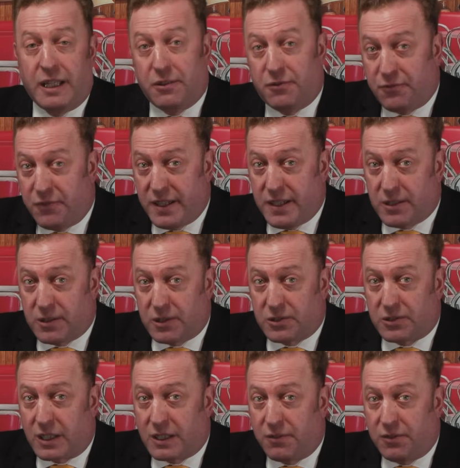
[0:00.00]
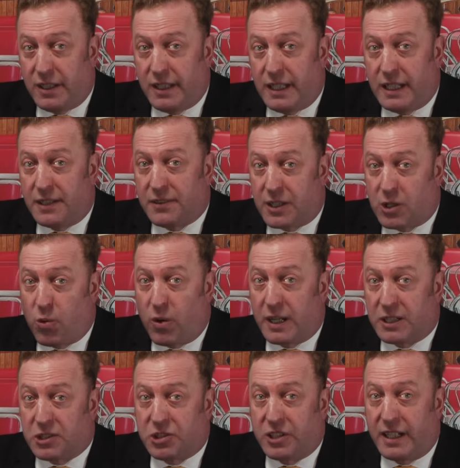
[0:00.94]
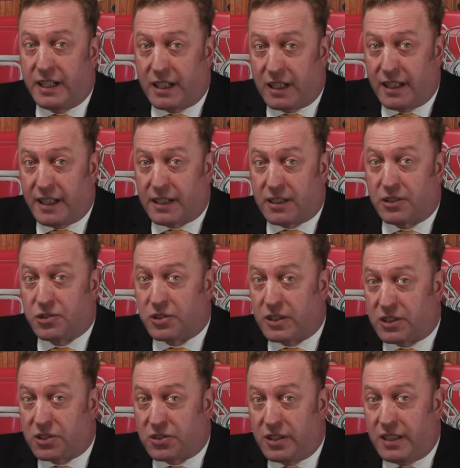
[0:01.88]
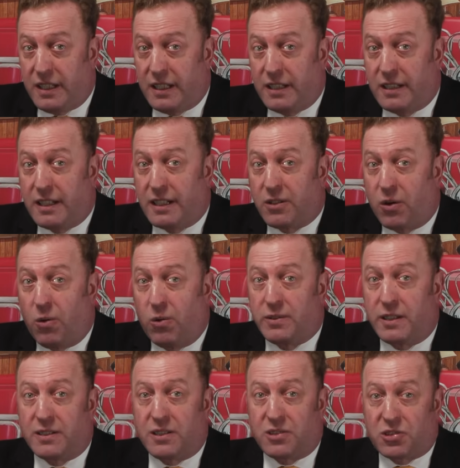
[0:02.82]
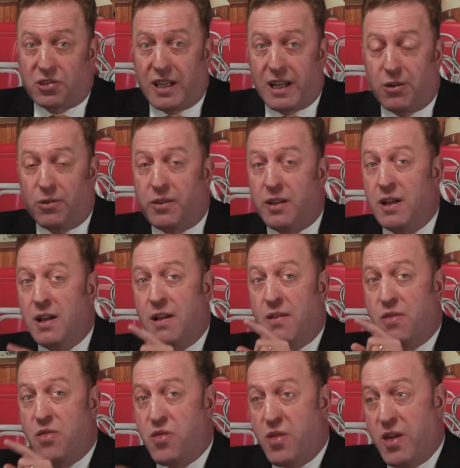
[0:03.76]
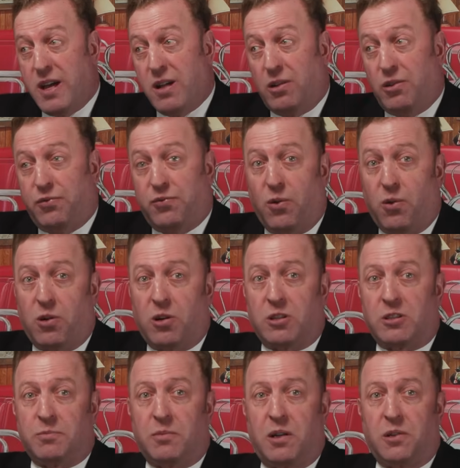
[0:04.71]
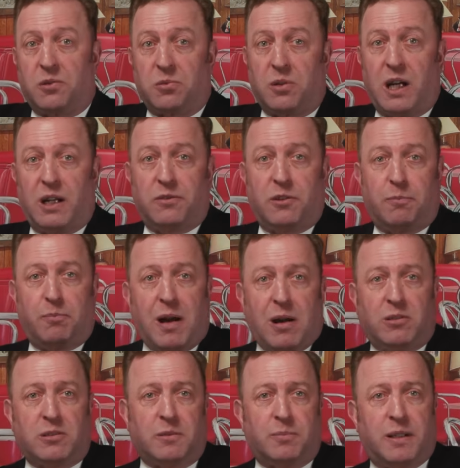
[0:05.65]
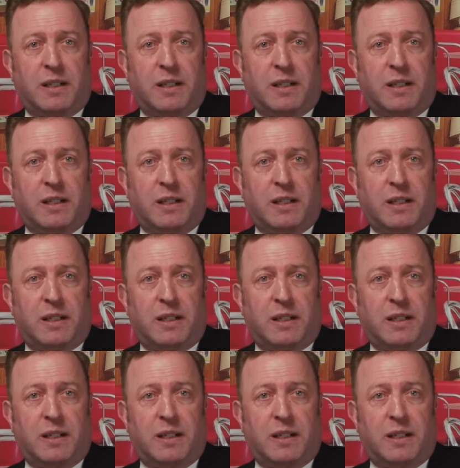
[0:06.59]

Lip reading: He fears that if Li and the Guangxi clique succeed in holding the south, they'll form a rival power